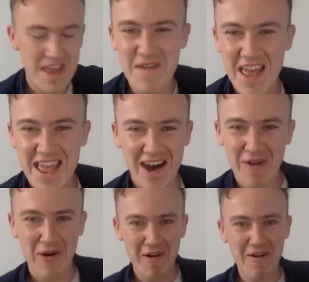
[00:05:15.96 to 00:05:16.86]
be me.
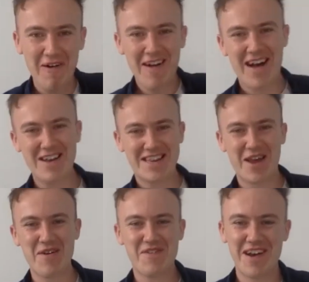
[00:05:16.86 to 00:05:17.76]
Oh, I was
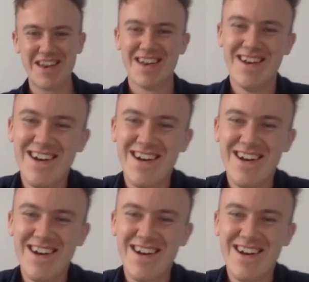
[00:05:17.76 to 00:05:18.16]
terrified.